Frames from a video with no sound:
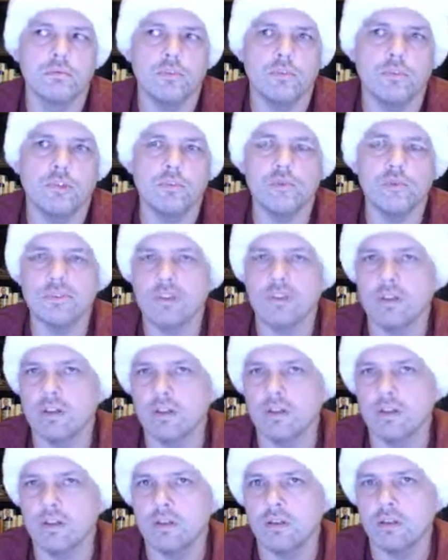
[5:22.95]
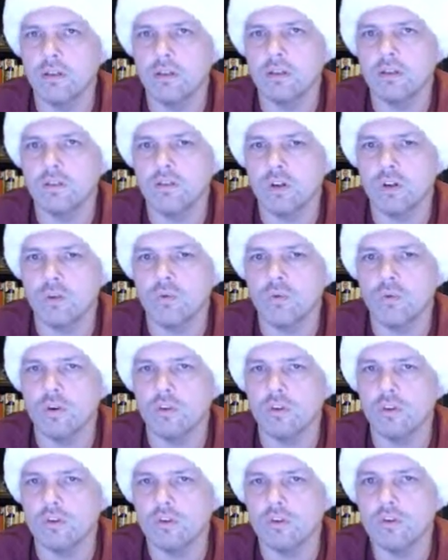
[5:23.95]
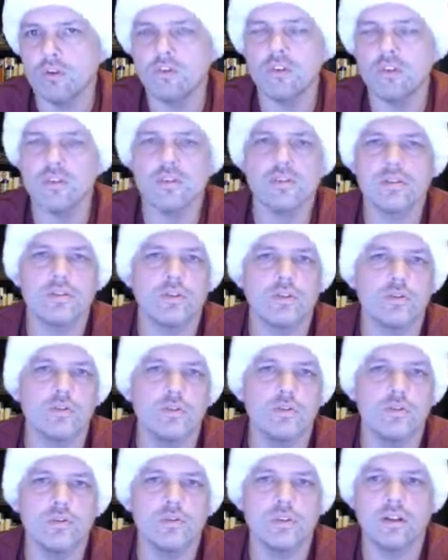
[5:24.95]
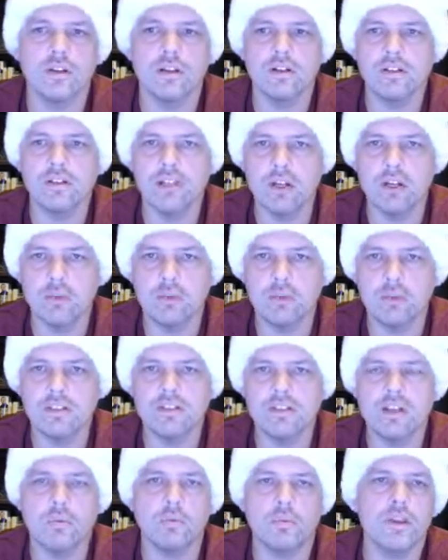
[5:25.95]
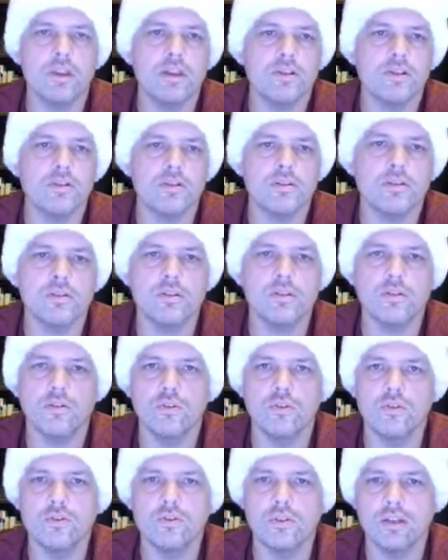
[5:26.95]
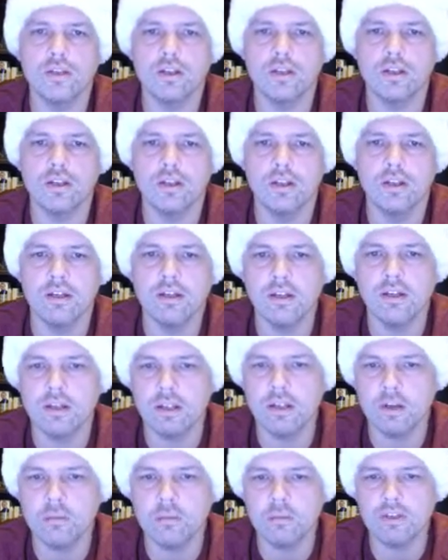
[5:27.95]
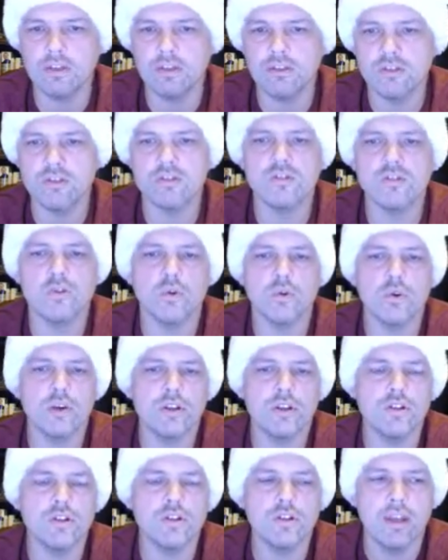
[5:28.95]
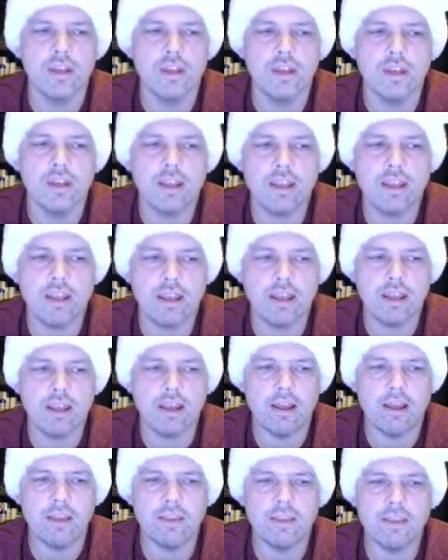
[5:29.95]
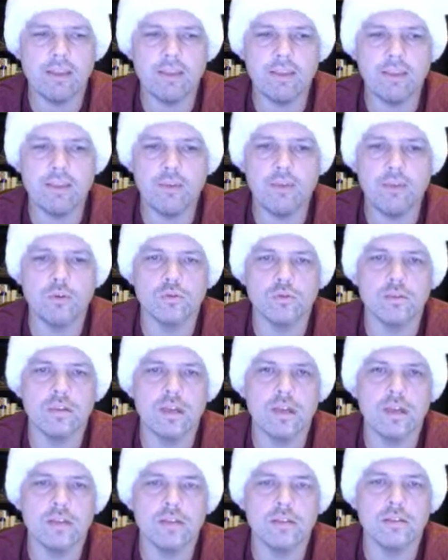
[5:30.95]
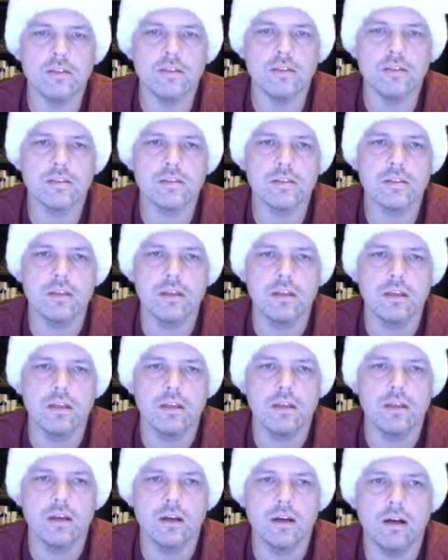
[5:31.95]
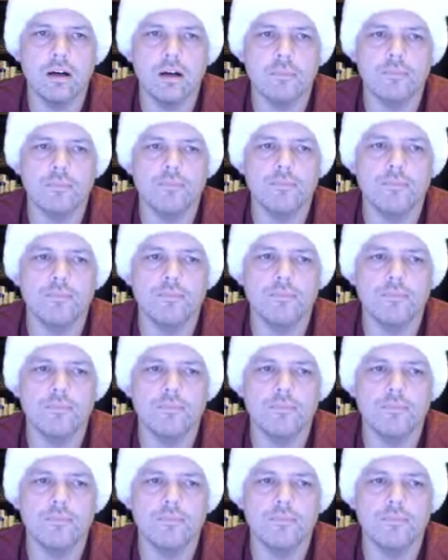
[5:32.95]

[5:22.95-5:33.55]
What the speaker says: using software as a service. They're using cloud-based applications. They're using cloud-based storage. And in those cases, that